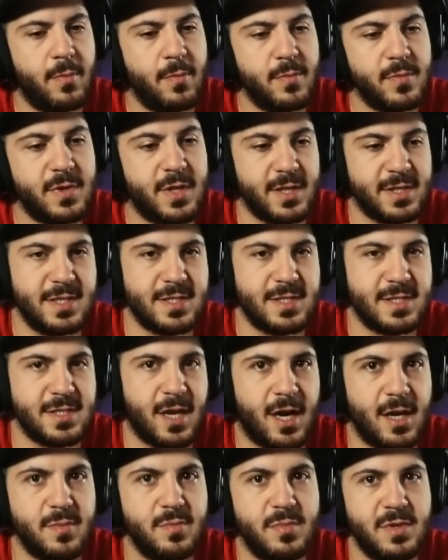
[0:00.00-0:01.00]
this is
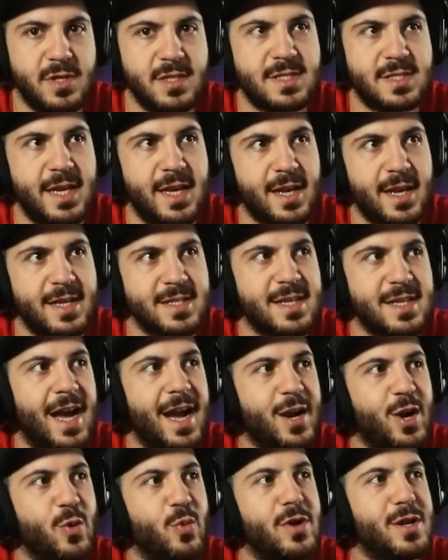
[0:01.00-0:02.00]
not me saying as a
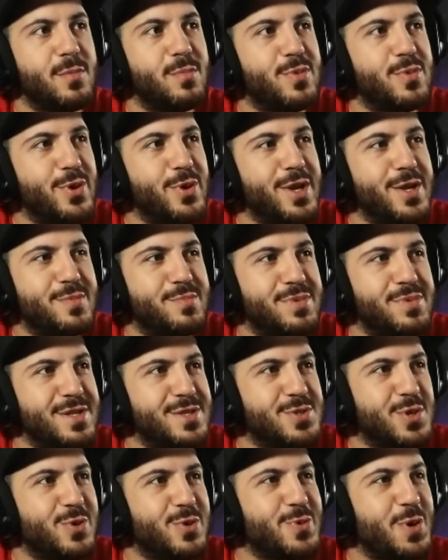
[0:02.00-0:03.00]
HackerOne employee, please
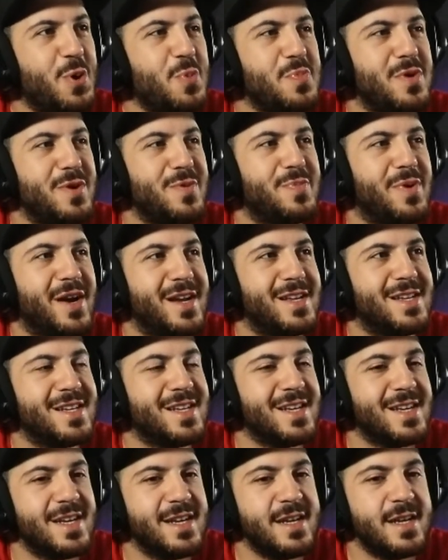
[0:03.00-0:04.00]
don't quote me, but
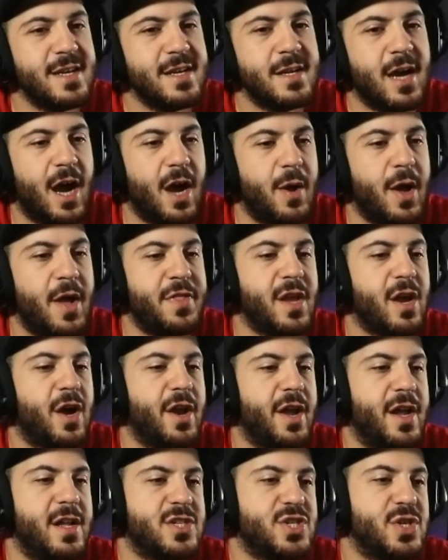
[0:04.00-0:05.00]
I think our
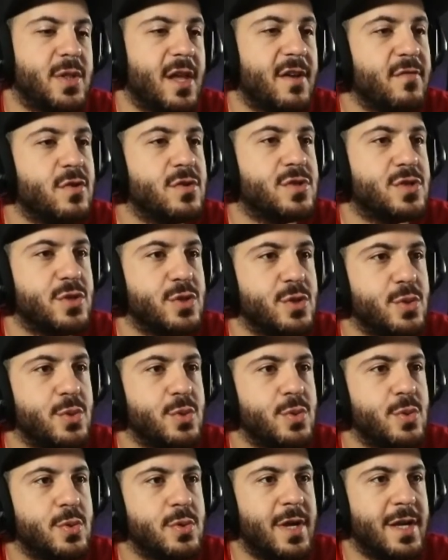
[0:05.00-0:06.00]
entry level
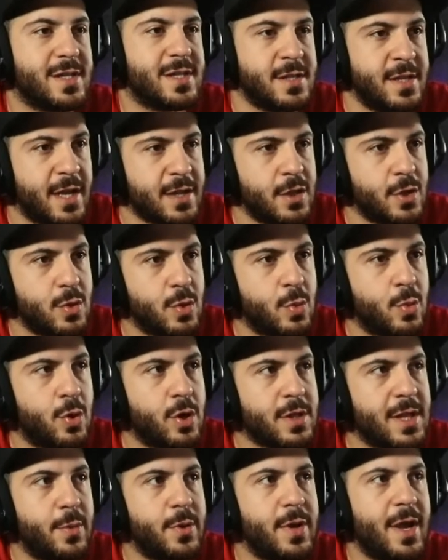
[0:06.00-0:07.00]
to like the technical
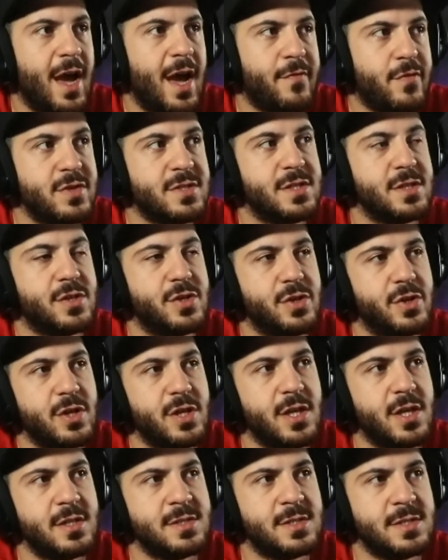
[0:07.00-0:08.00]
work that we have for
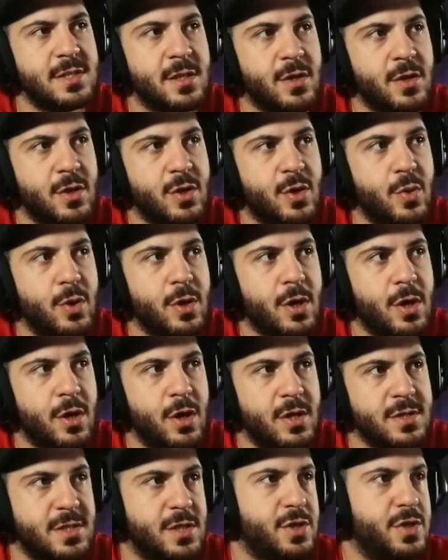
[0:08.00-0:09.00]
security is either going on
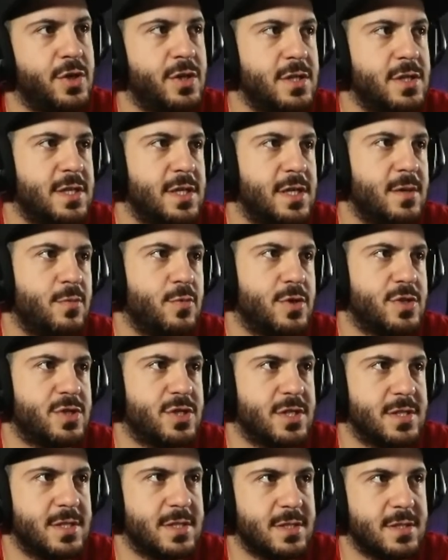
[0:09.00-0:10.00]
our security team, which
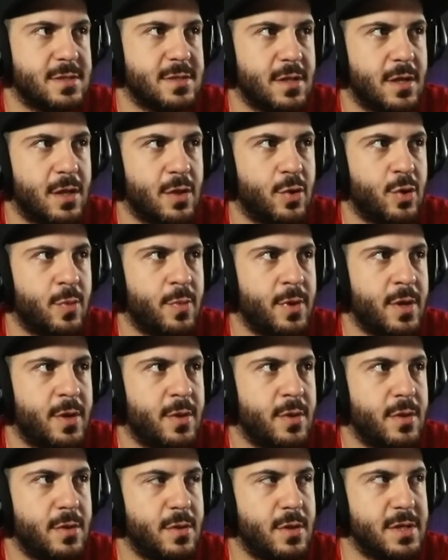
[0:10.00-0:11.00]
is a little bit,
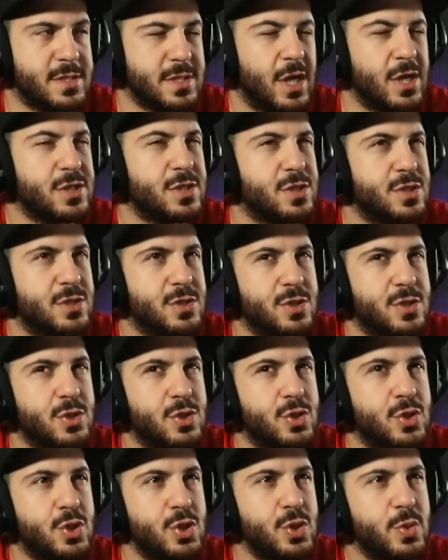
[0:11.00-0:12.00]
it's not
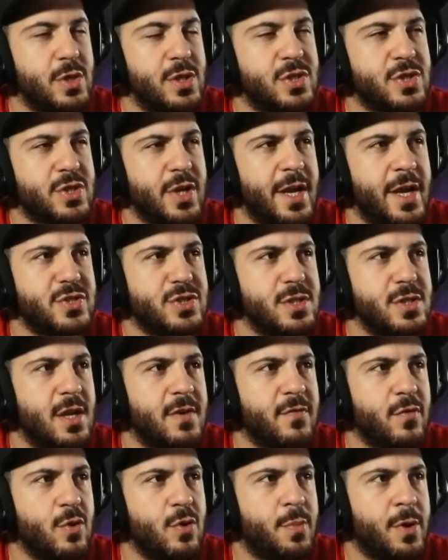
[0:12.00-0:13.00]
too entry
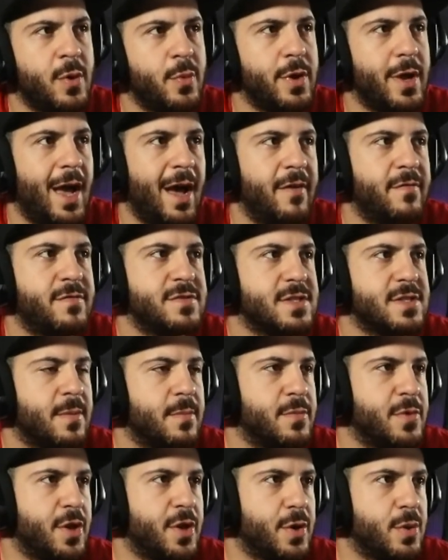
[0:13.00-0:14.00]
level, but we have some,
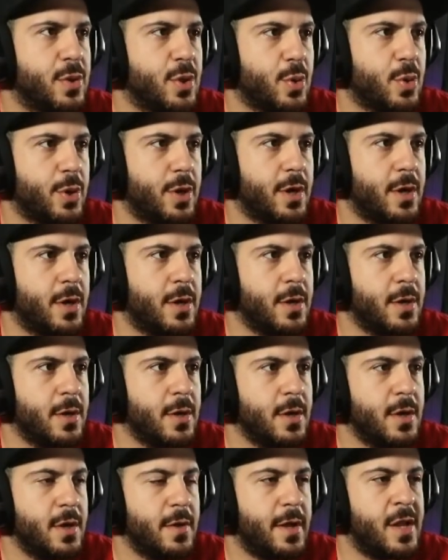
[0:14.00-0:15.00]
lower
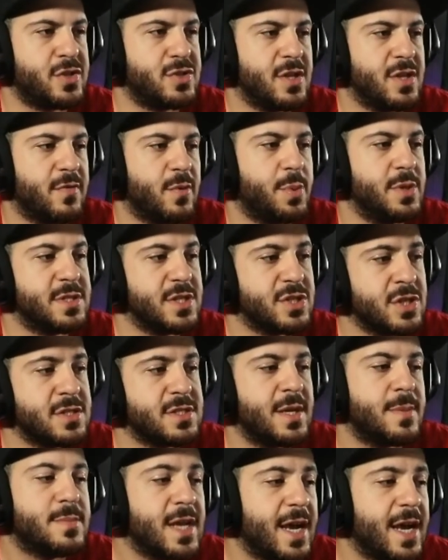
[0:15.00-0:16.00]
entry level positions
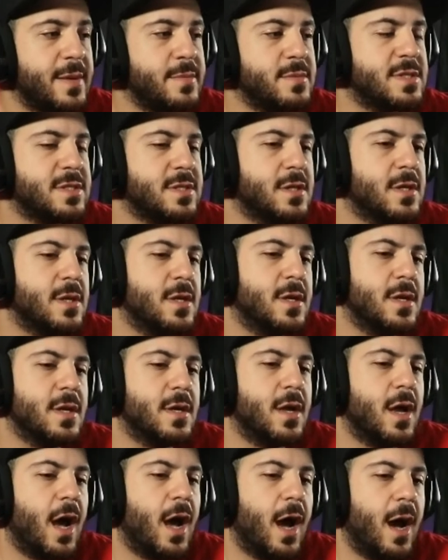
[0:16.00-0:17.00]
sometimes.
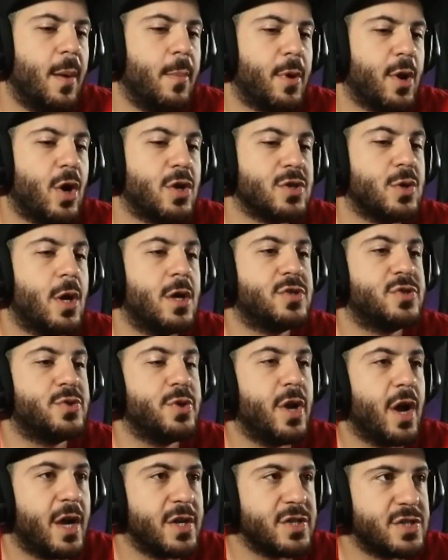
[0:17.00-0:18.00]
But also our
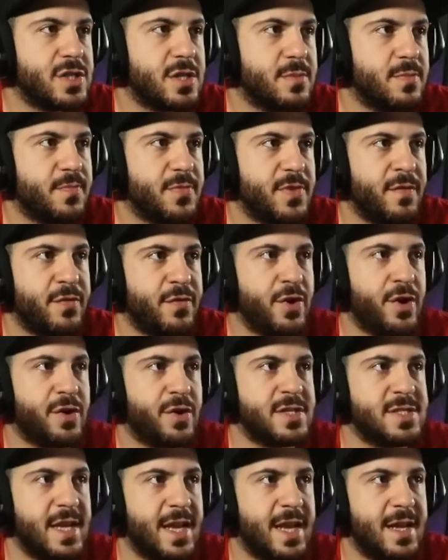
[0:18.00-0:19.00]
triage team. If you
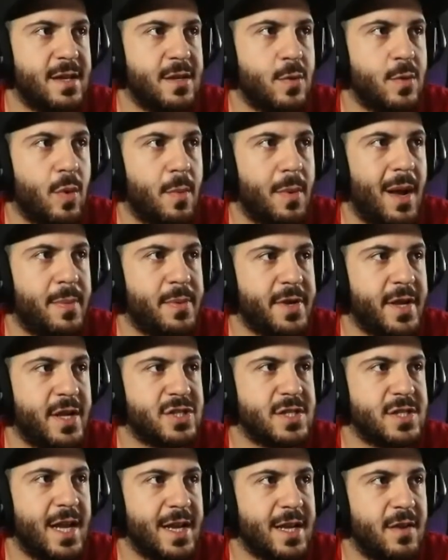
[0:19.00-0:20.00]
understand web
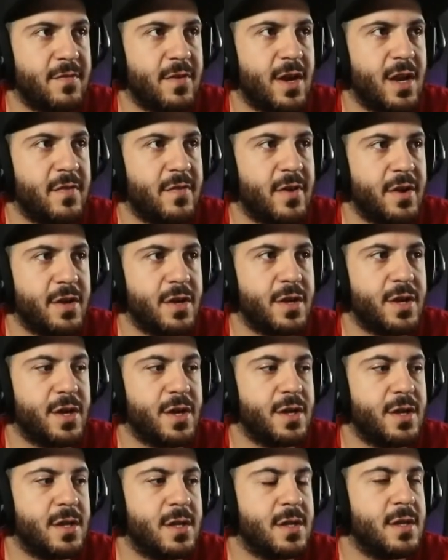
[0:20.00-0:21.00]
application hacking very, very
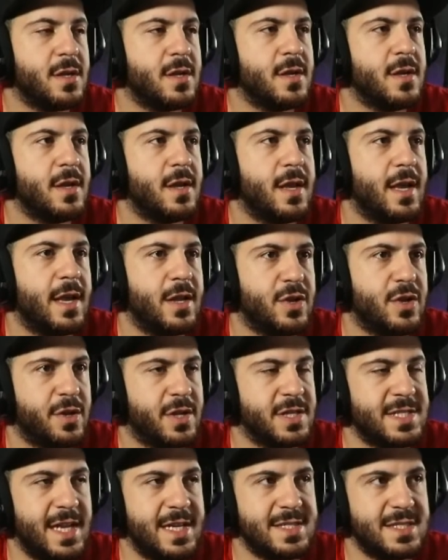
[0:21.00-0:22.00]
good, and you
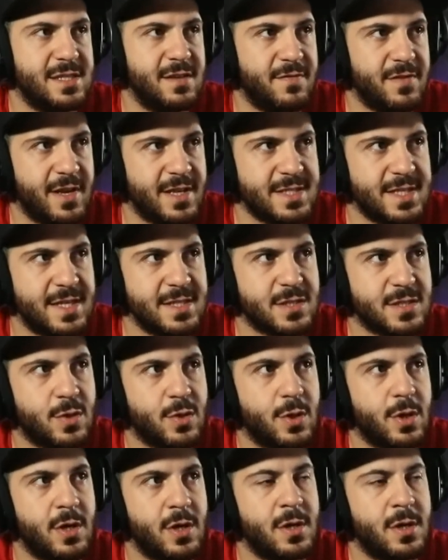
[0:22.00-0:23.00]
understand CVSS
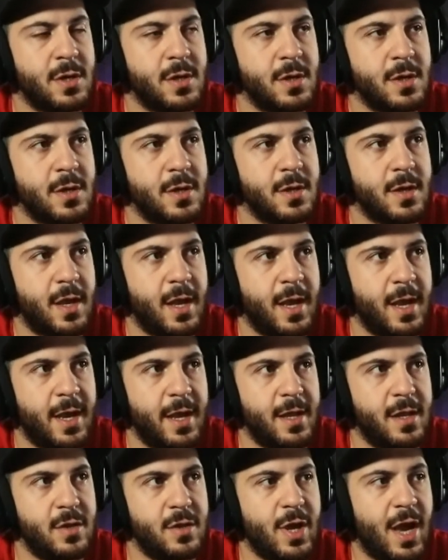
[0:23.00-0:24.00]
score,
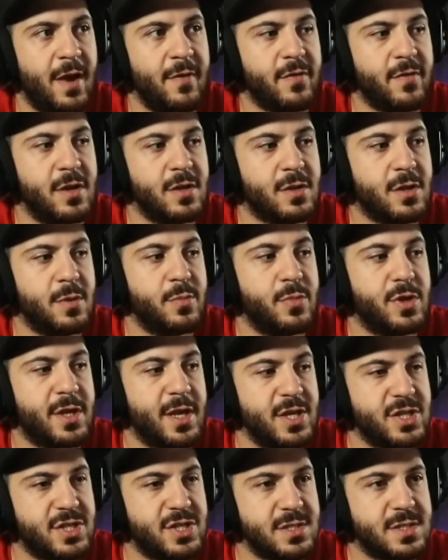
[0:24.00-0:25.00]
and you have good
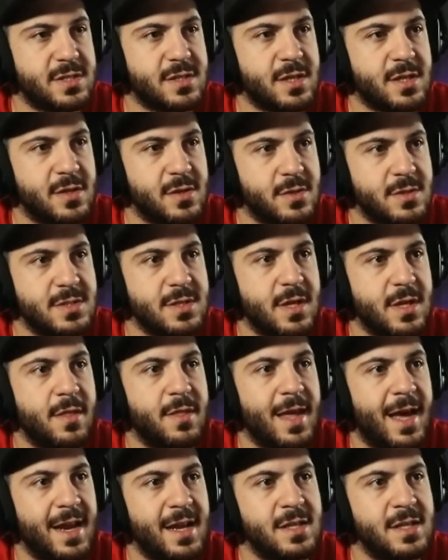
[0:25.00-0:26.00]
communication skills,
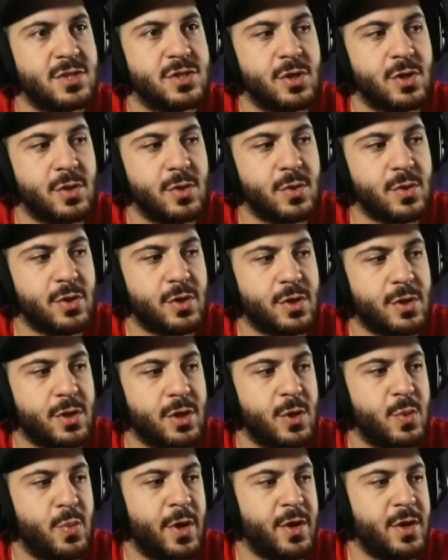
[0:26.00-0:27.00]
that is your
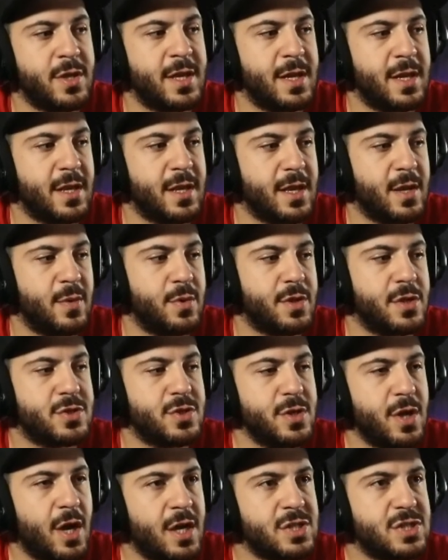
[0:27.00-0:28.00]
good way to getting in with the
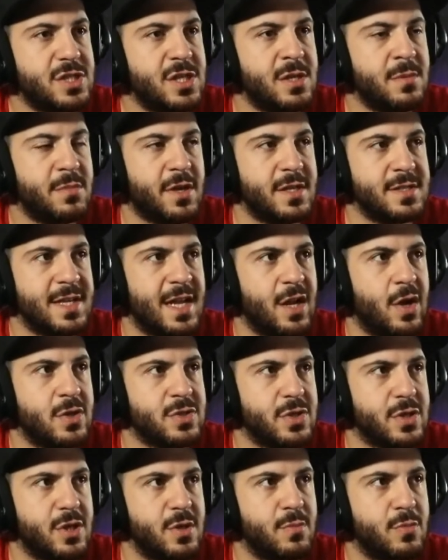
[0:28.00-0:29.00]
triage team, because that
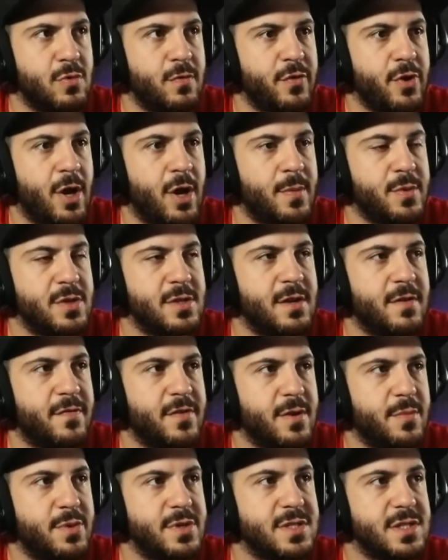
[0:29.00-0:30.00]
also could move you up to
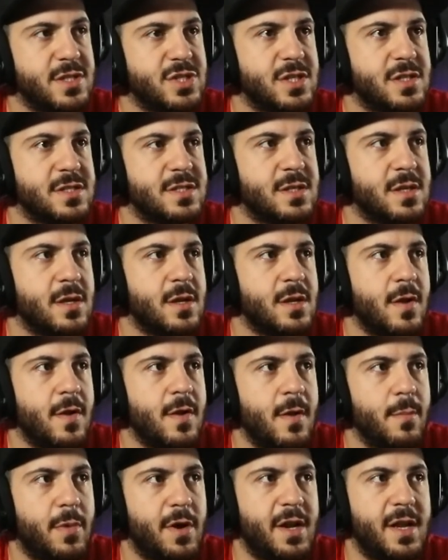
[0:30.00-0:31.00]
different positions.
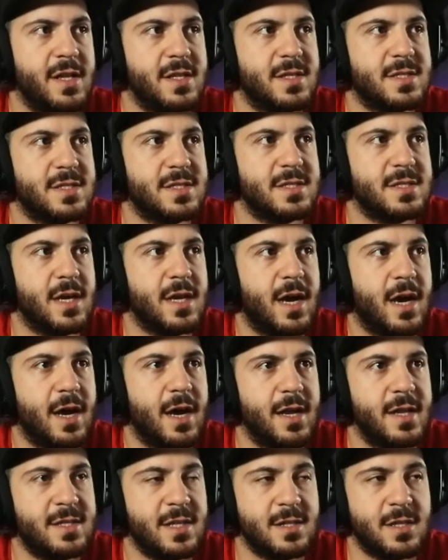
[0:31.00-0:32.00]
But it's
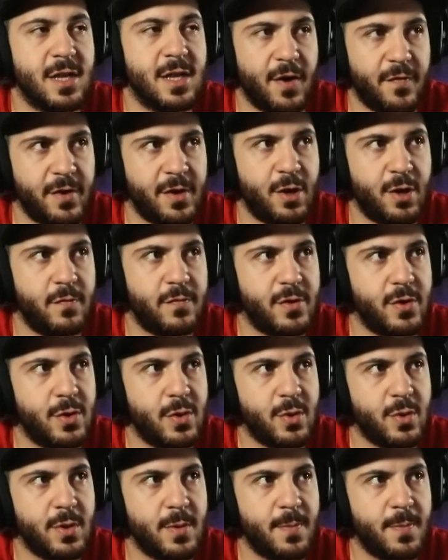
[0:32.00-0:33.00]
a tough interview.
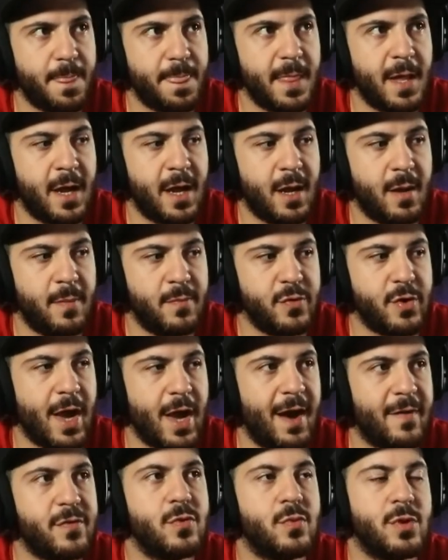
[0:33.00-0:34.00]
You
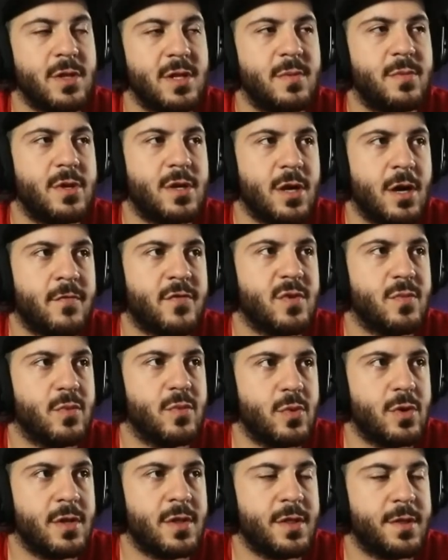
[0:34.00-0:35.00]
have to really be
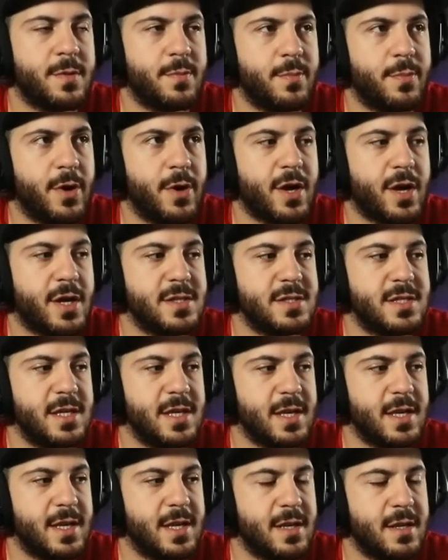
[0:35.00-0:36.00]
comfortable with bug
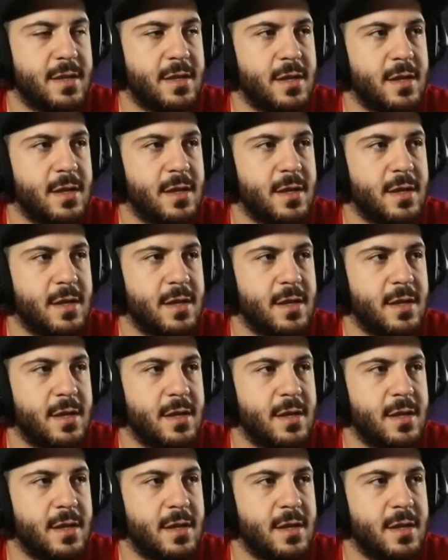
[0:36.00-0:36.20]
hunting and